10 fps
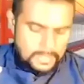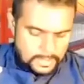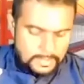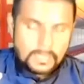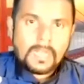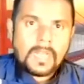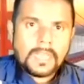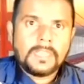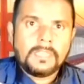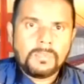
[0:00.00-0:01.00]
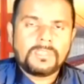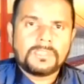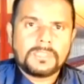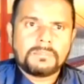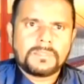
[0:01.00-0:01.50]
higher immune
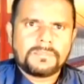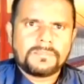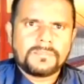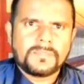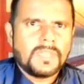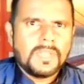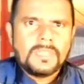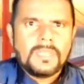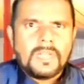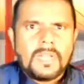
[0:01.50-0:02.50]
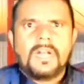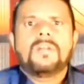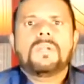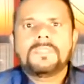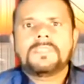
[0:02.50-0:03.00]
systems. I
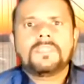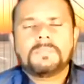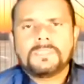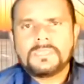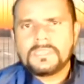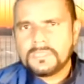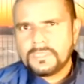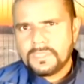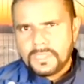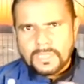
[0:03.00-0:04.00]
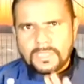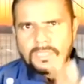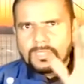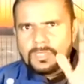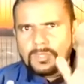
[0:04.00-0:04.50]
always tell to my students,
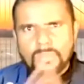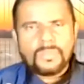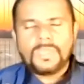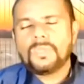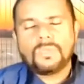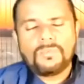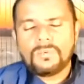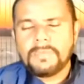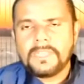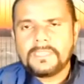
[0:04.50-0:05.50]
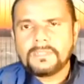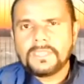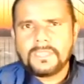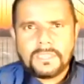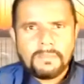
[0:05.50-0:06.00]
you don't need to go for medicine
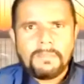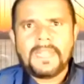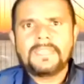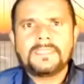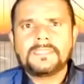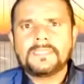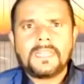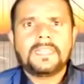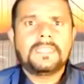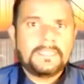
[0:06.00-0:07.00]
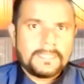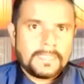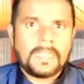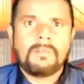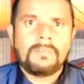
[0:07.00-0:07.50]
outside. The medicines are inside
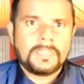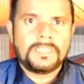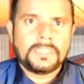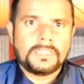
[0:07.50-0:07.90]
our kitchen.